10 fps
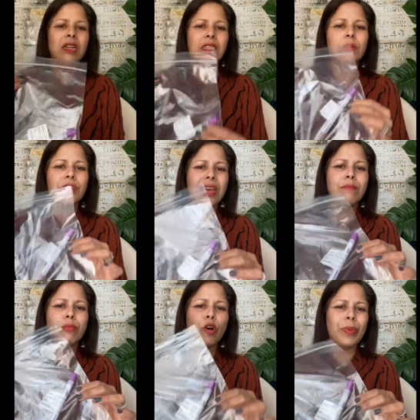so I then
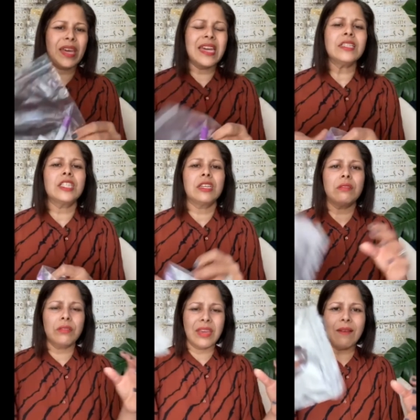pop it
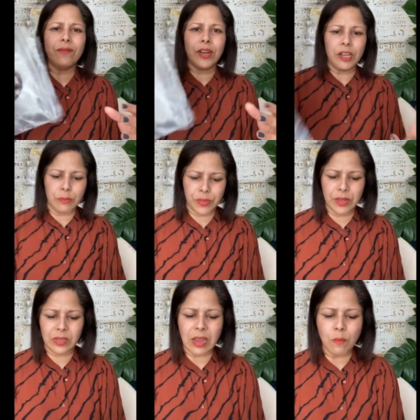into the envelope
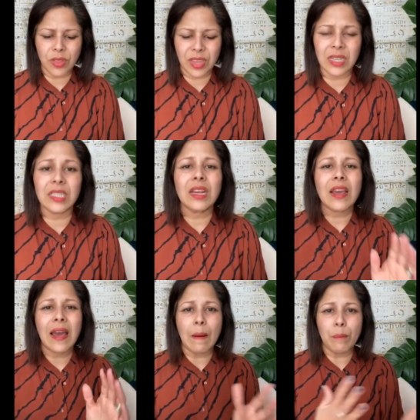that's come with it
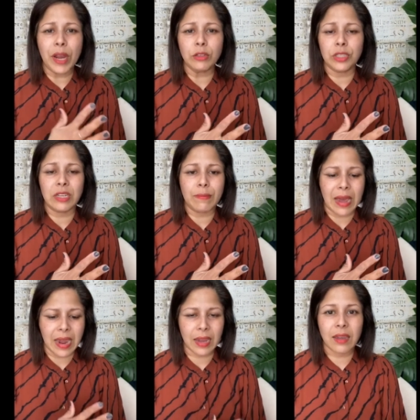and post it
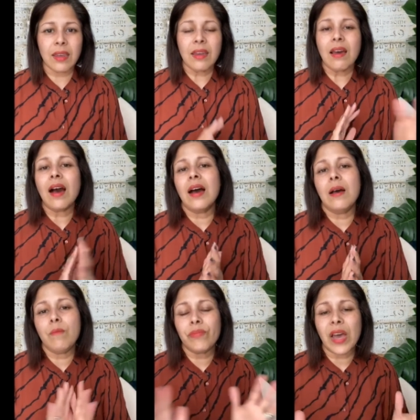back
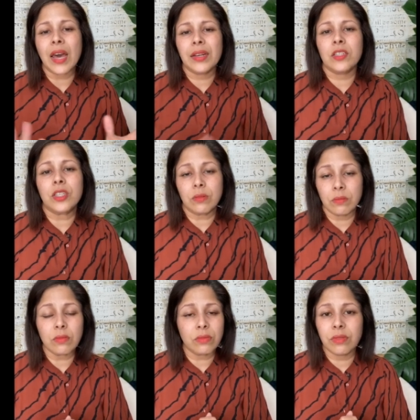um, and
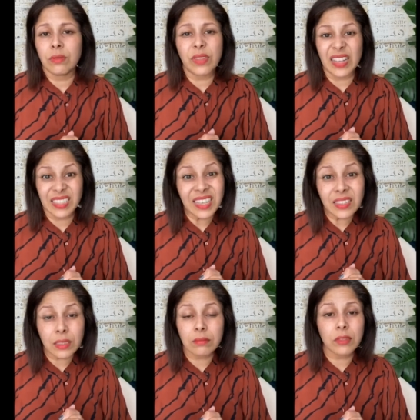that's
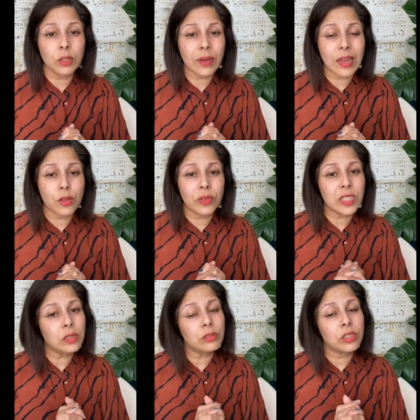it you'll get the
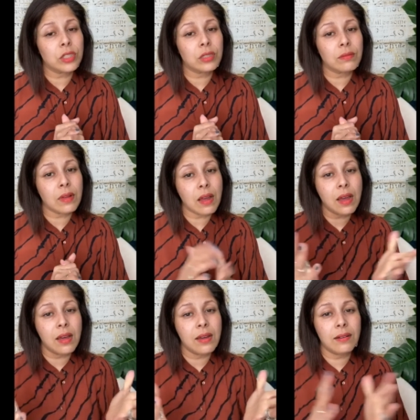results
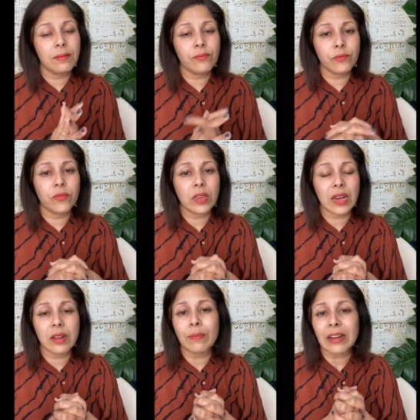uh,
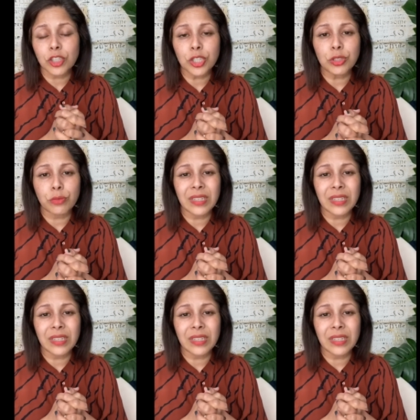in about two to three